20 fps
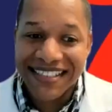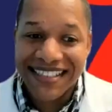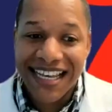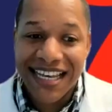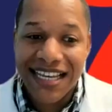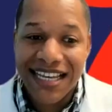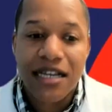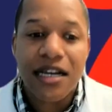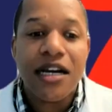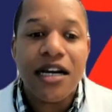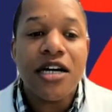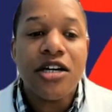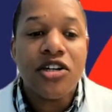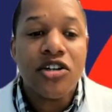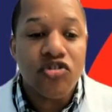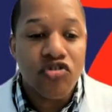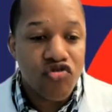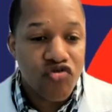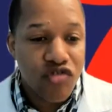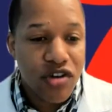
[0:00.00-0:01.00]
was like,
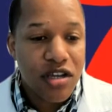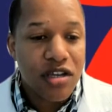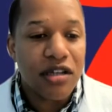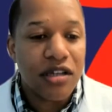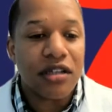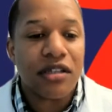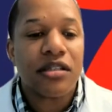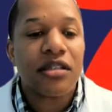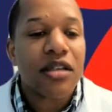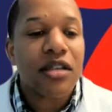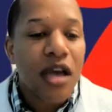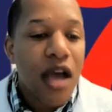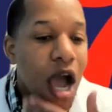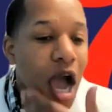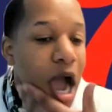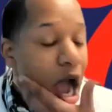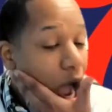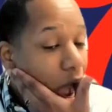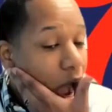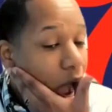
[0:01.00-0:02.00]
drills.
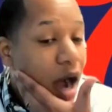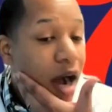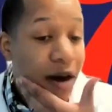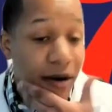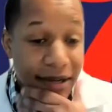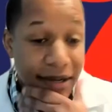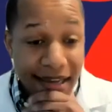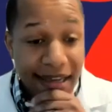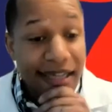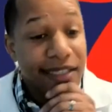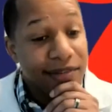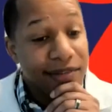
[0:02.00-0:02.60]
Okay.